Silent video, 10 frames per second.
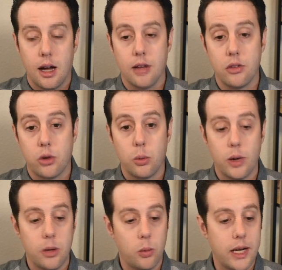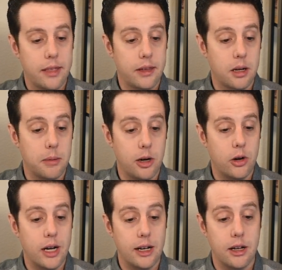So when we think
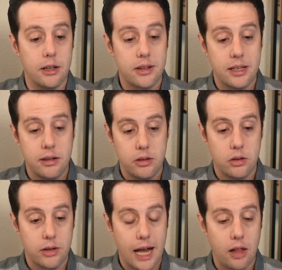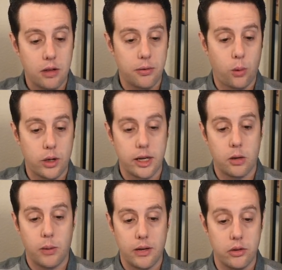about a California
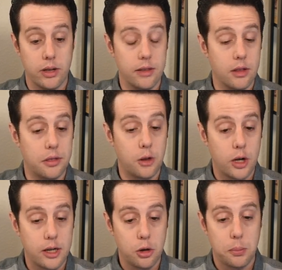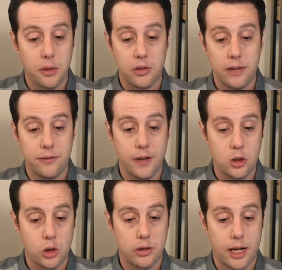resident in the 32%
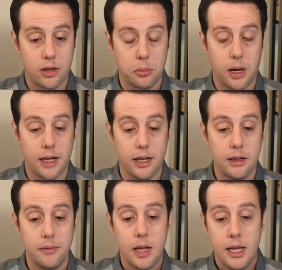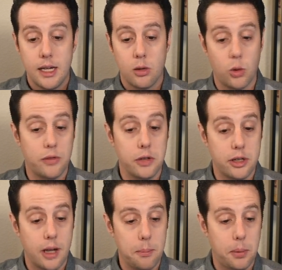federal tax bracket, roughly
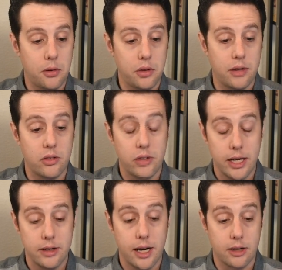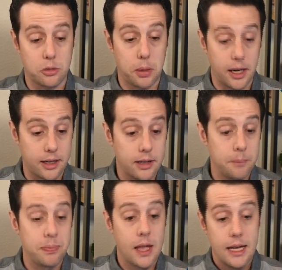10% state tax
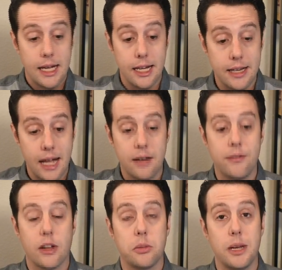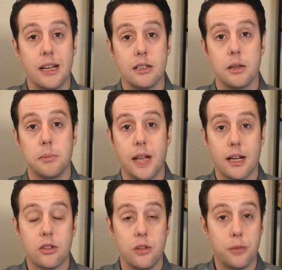bracket, and net investment income
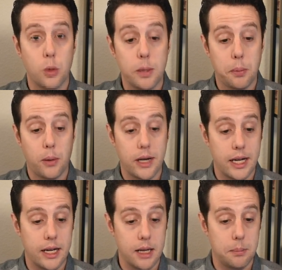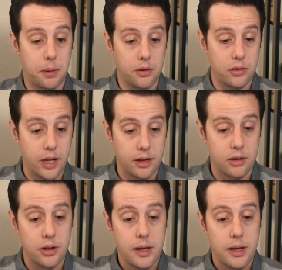tax of 3.88%,